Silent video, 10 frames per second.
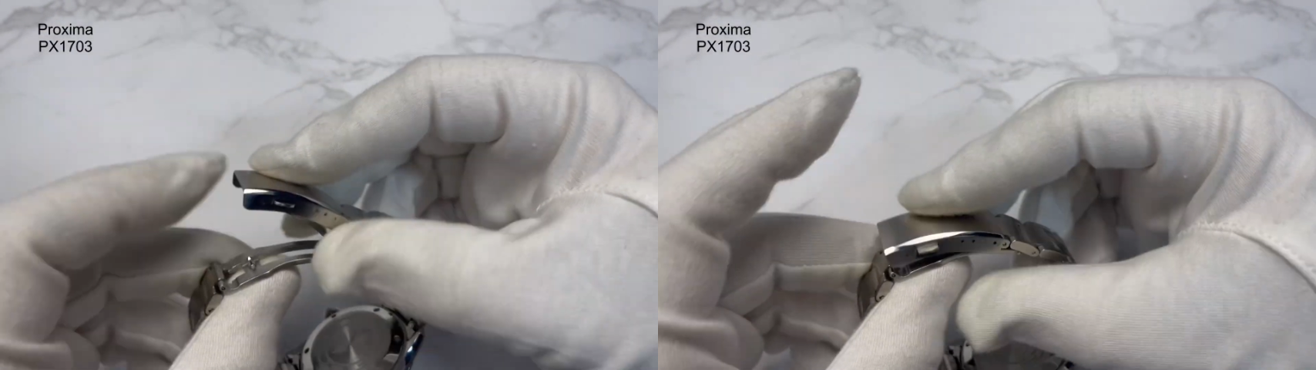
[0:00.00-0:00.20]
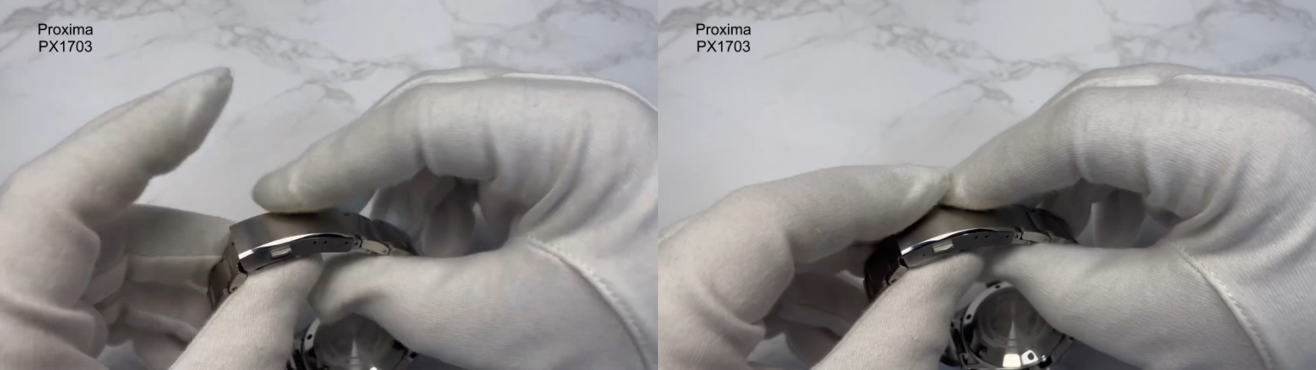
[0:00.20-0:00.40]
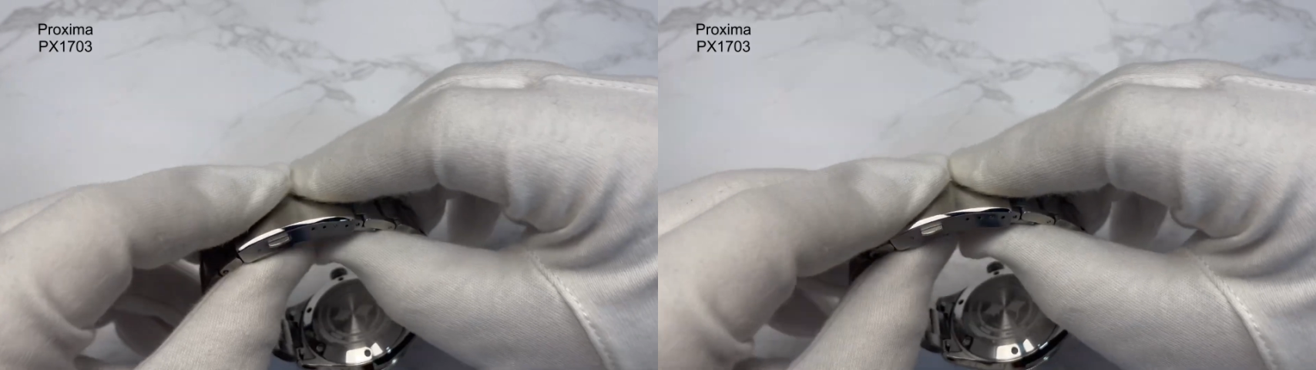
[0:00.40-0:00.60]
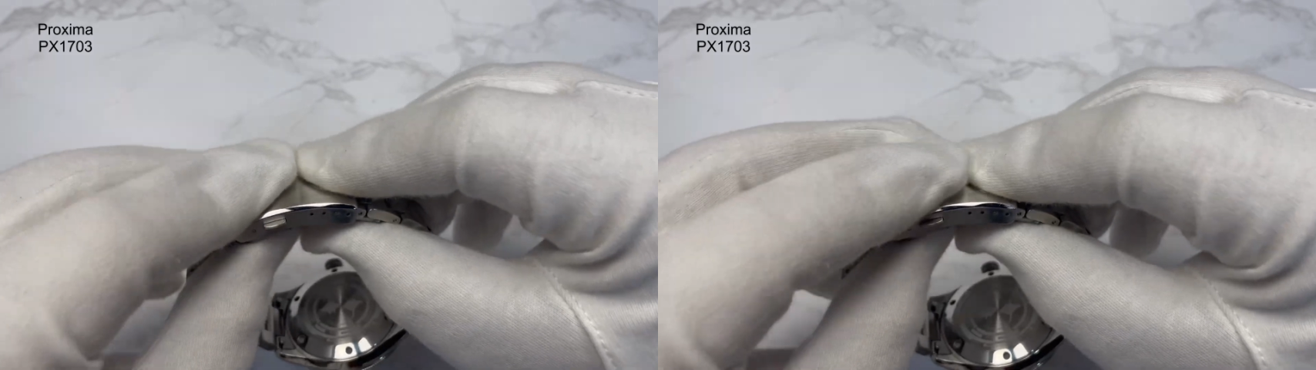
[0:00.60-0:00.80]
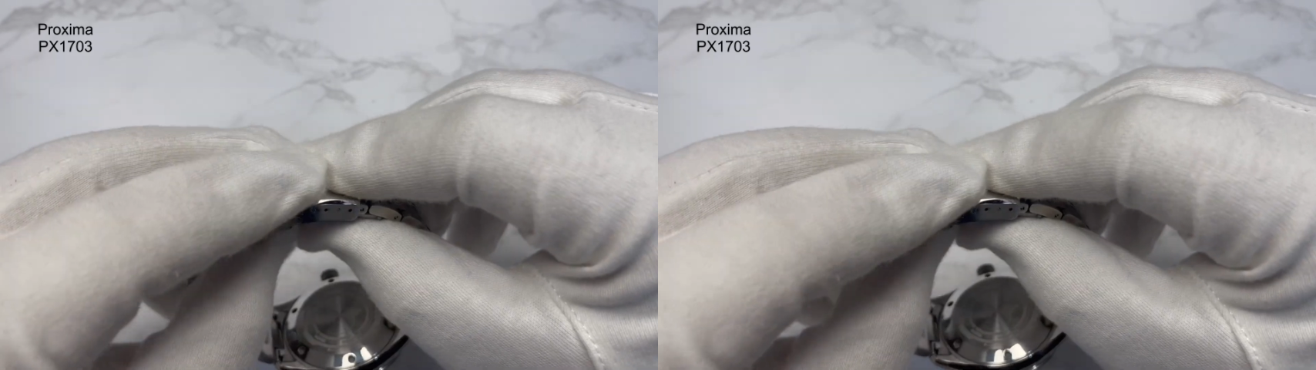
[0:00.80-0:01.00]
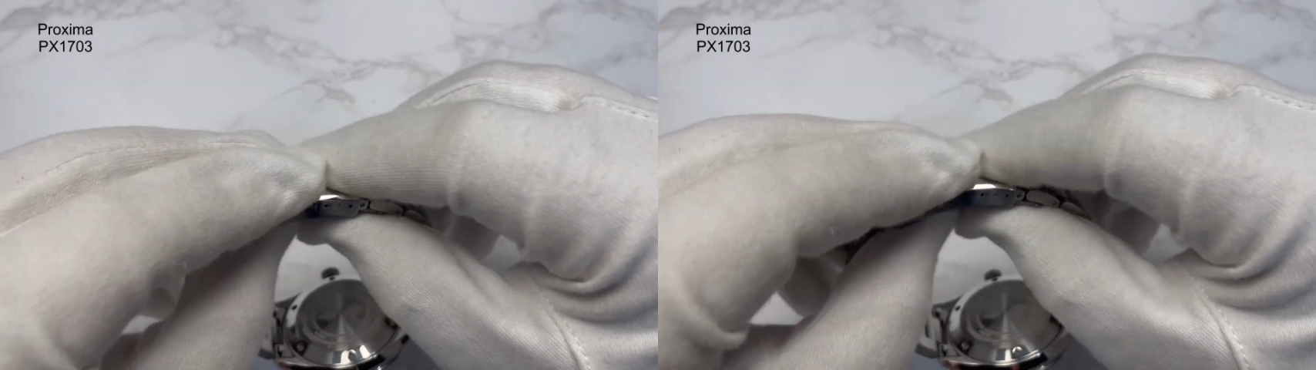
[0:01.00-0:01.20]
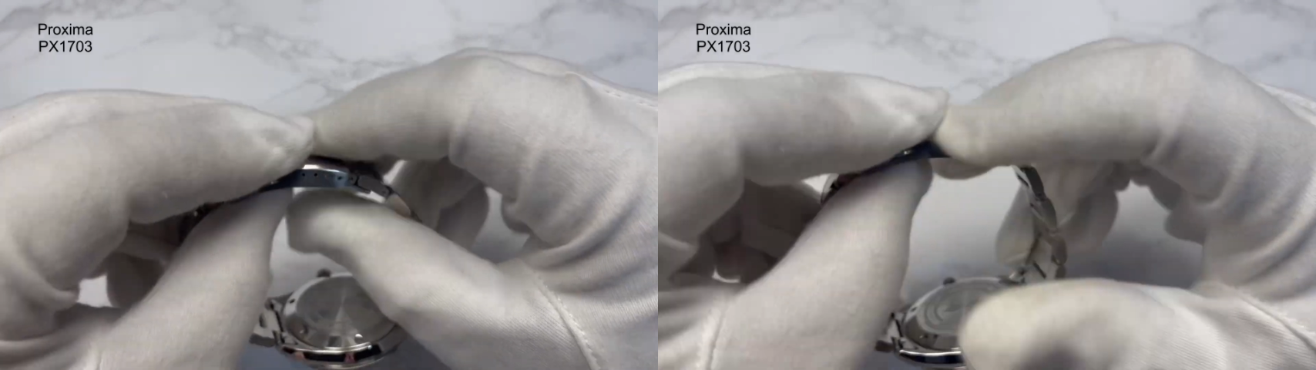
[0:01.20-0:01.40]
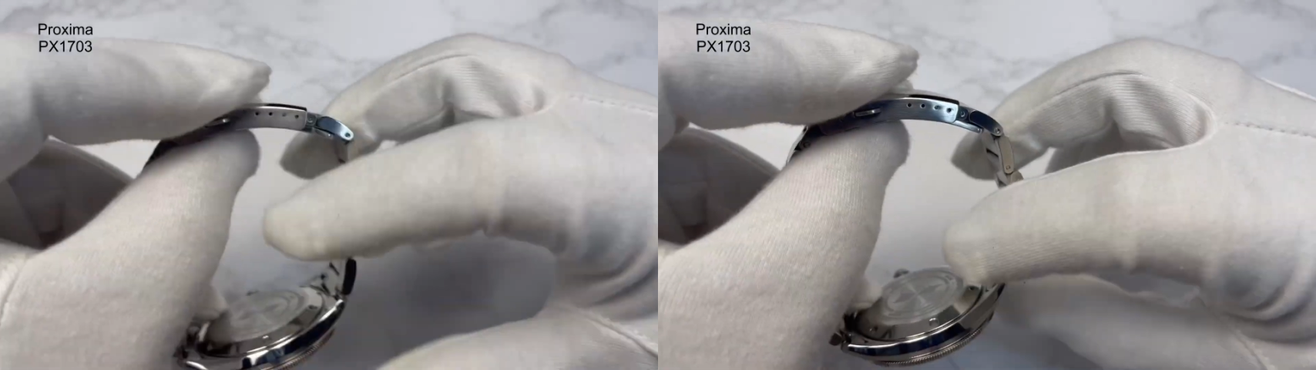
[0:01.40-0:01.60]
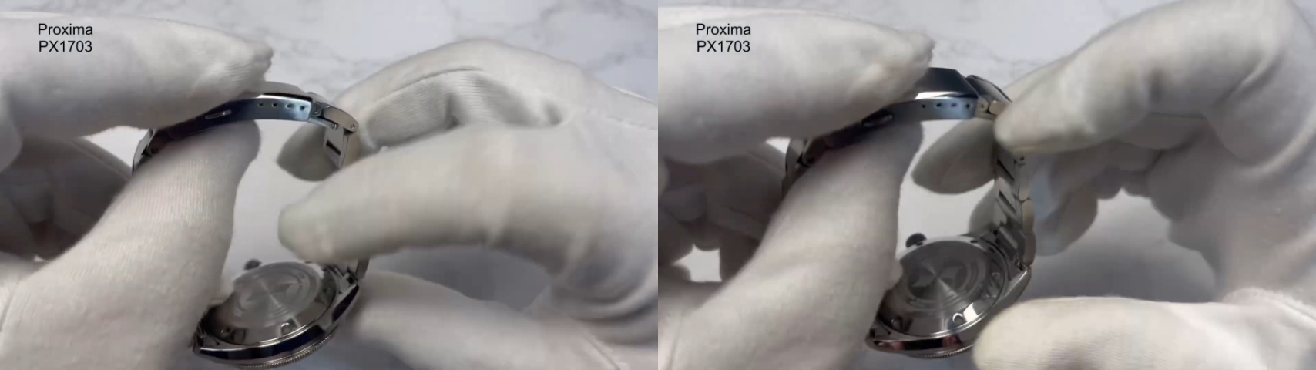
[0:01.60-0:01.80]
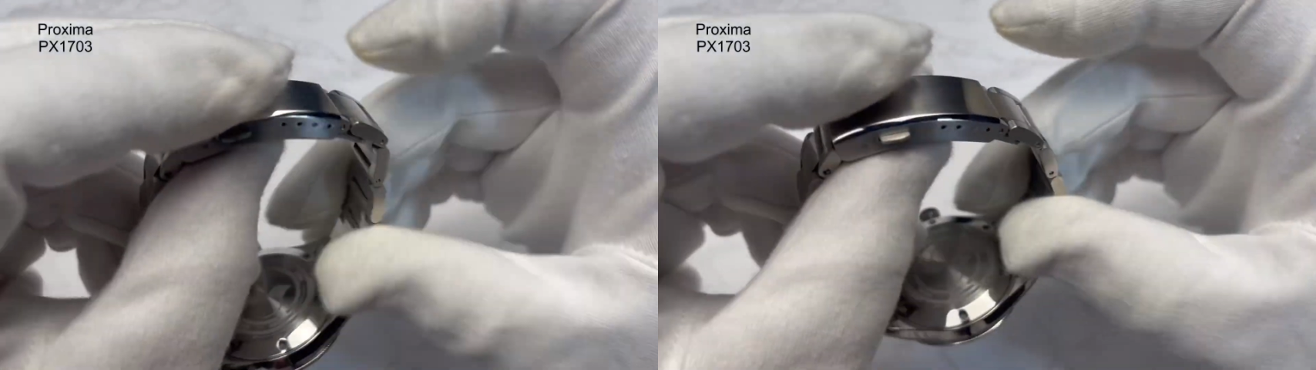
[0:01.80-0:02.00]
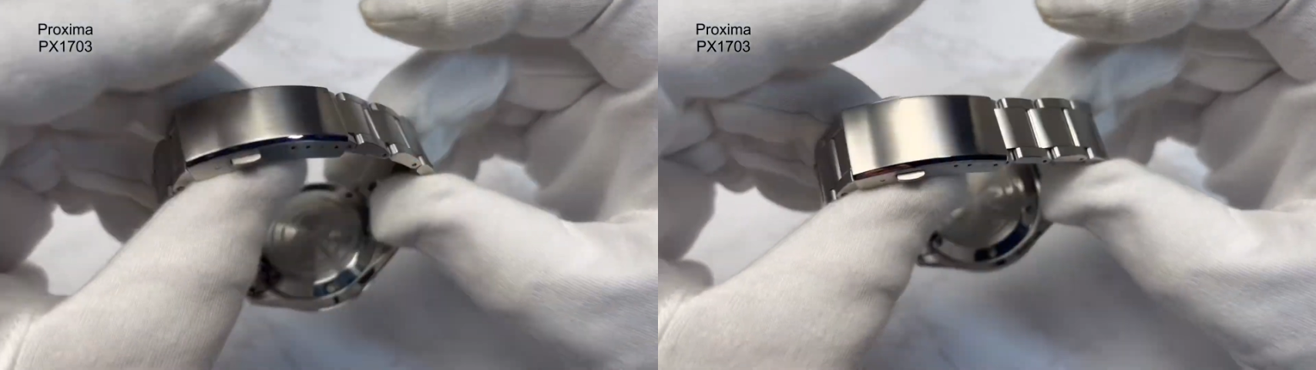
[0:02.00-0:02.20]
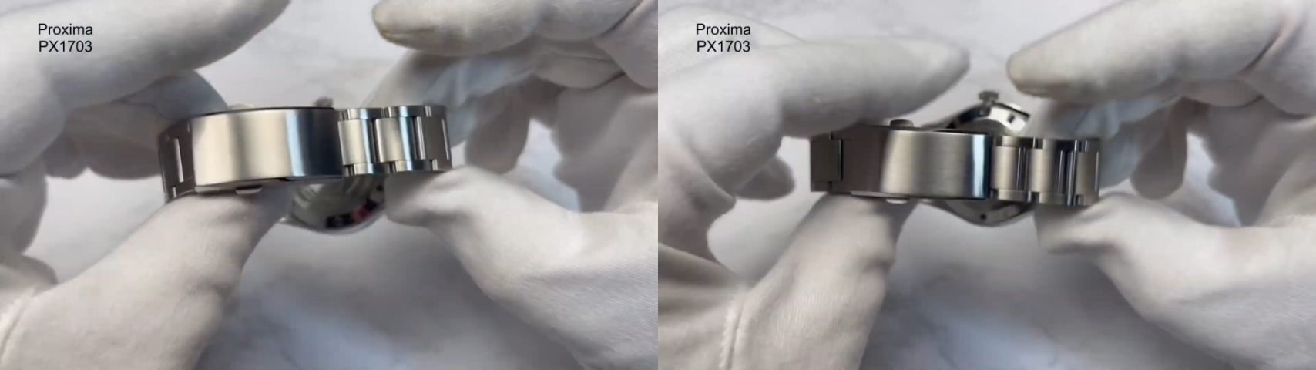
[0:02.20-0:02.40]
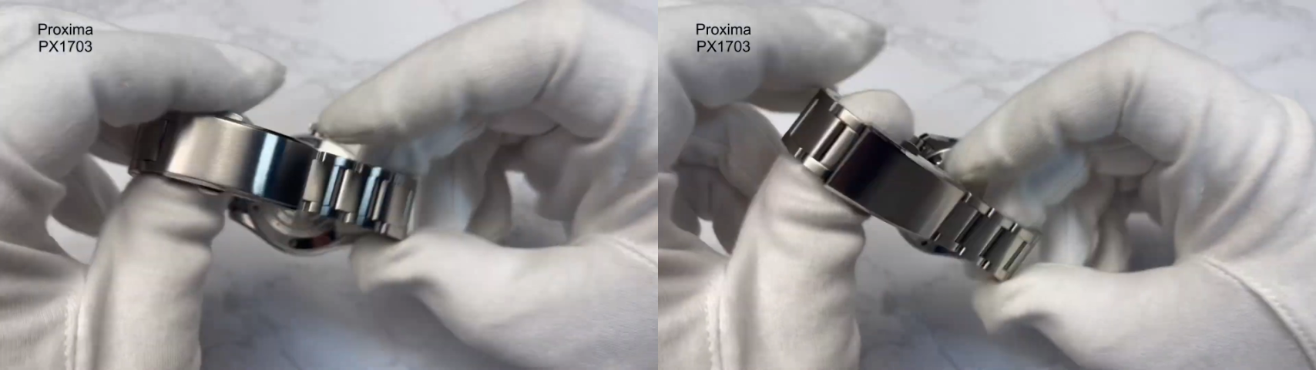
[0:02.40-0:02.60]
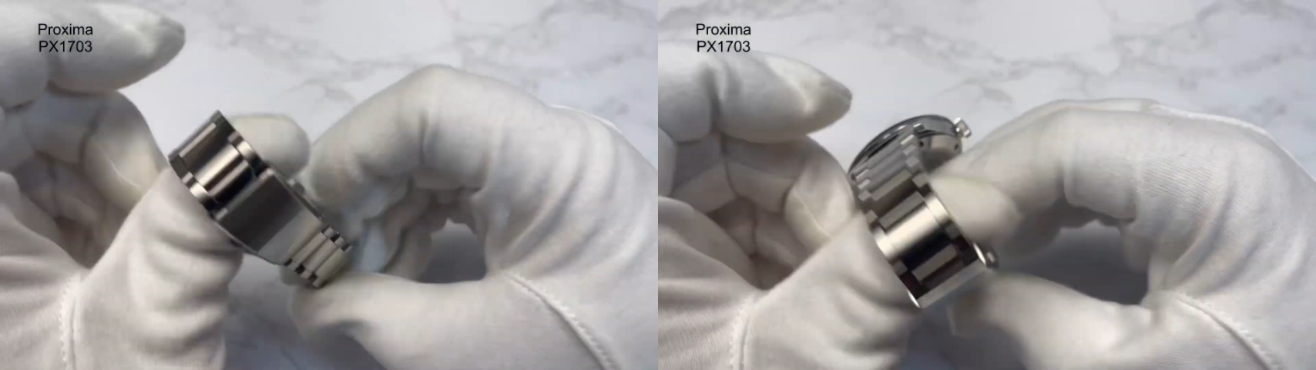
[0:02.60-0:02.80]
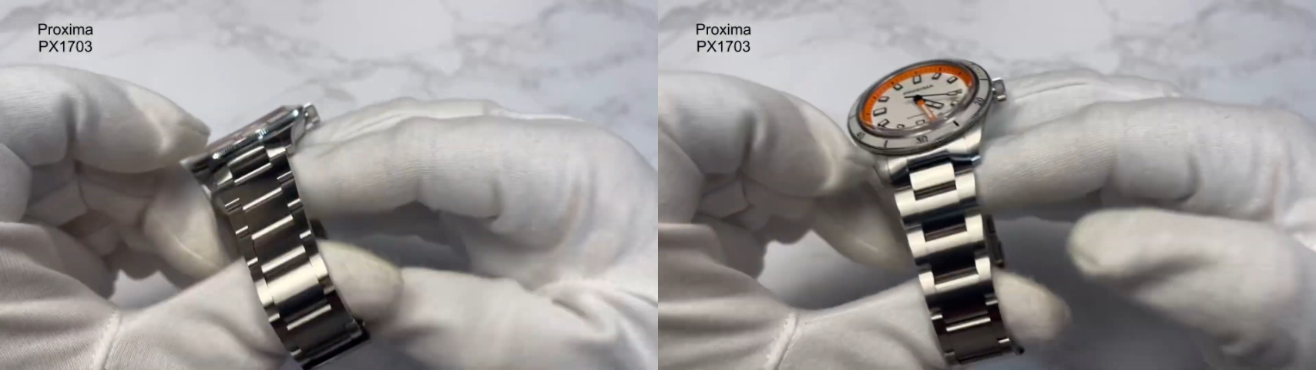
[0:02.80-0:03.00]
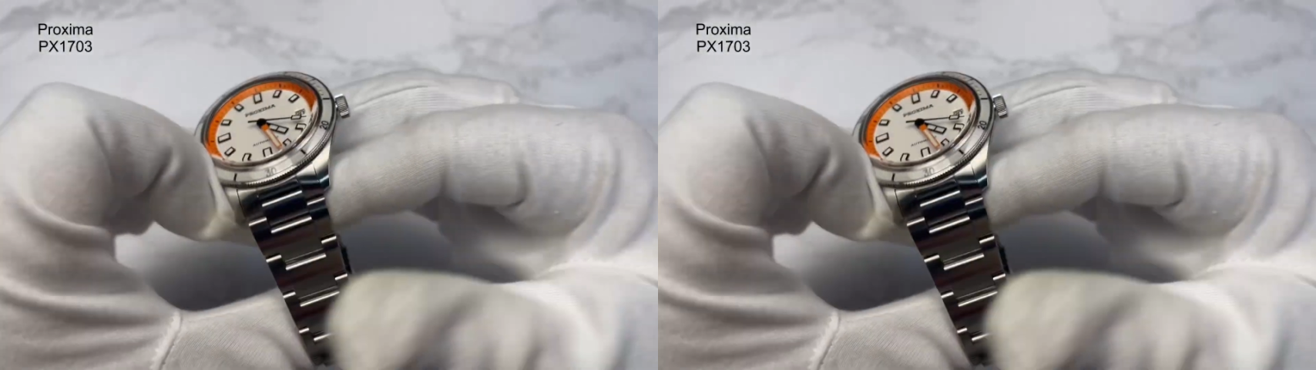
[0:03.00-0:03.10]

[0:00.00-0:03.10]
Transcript: Nobody's mouth can be seen.